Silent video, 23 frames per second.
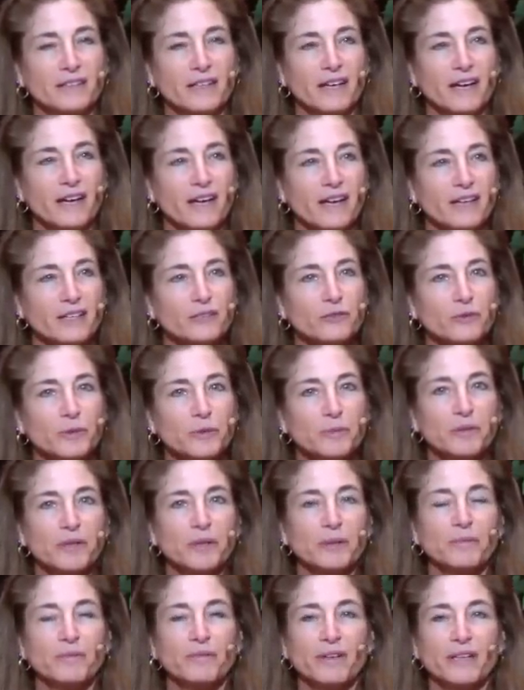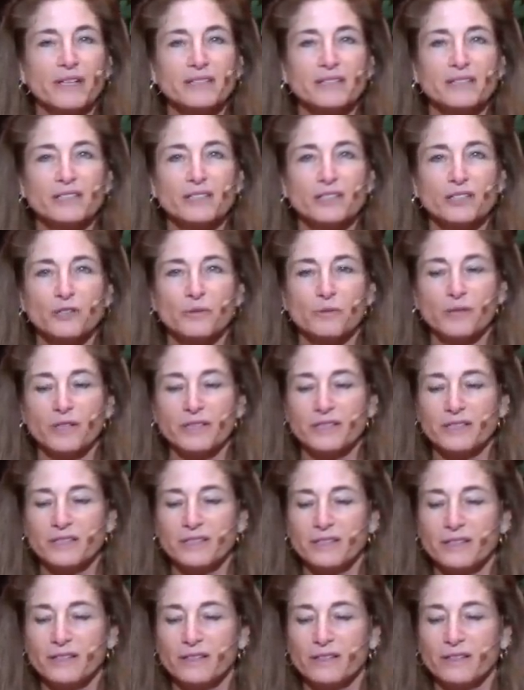as we bring presence to what's
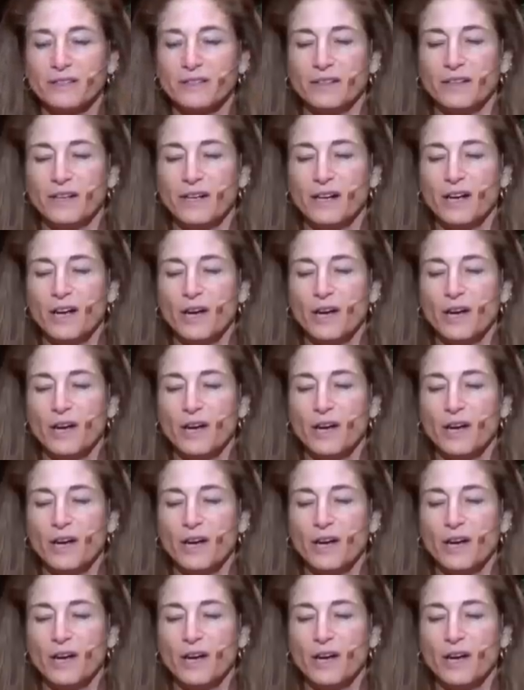here,